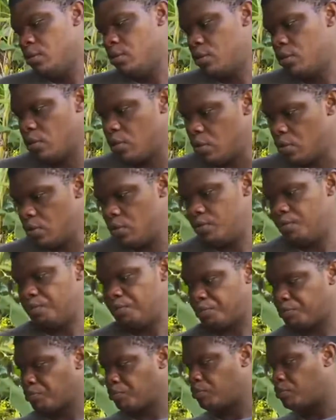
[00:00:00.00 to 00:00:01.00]
So
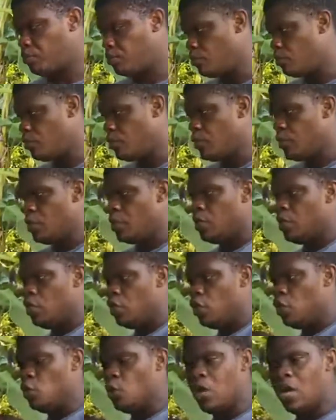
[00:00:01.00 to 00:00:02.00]

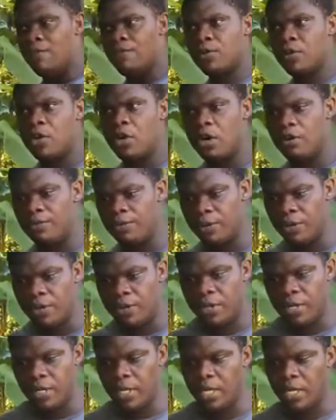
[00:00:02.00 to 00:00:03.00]
you have
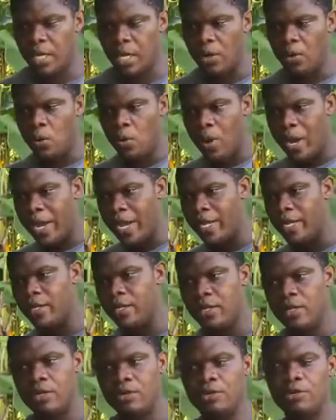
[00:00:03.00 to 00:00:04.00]
covered a
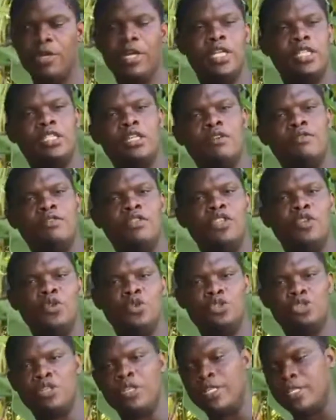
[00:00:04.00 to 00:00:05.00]
wide range of
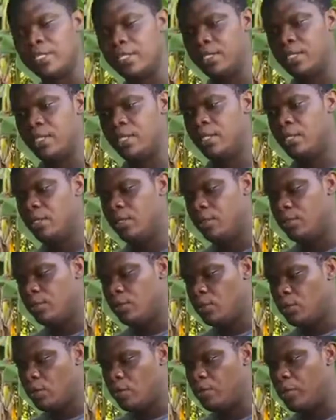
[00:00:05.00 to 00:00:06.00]
nutrients
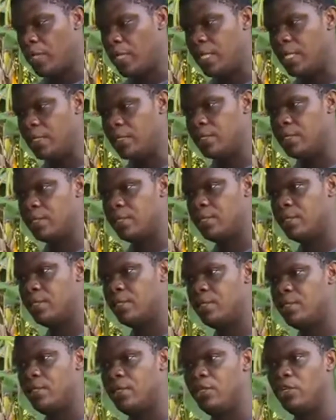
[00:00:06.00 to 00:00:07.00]
to the plants.
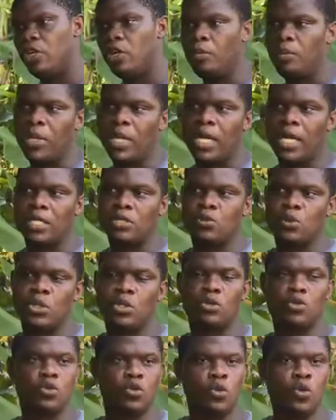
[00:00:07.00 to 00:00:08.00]
Your plants
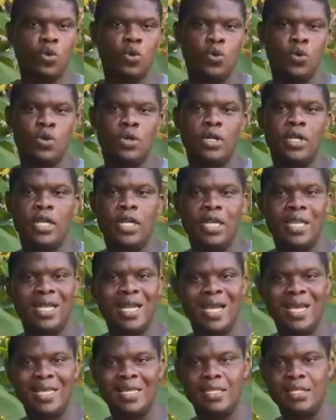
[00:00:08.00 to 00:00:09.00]
will grow
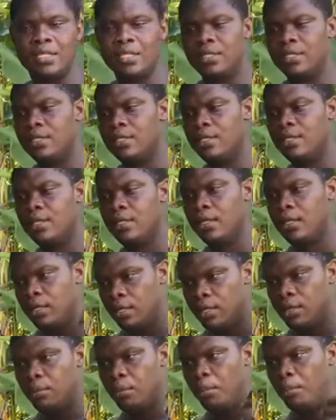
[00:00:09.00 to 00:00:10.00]
nice,
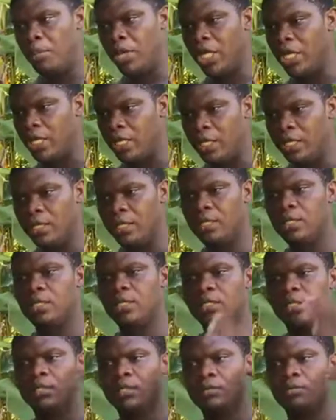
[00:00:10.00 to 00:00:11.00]
big,
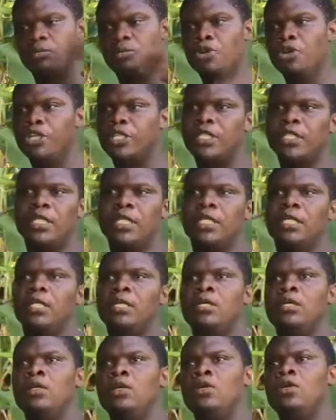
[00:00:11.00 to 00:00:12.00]
pretty.
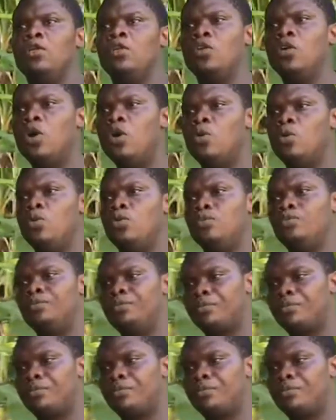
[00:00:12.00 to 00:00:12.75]
Now,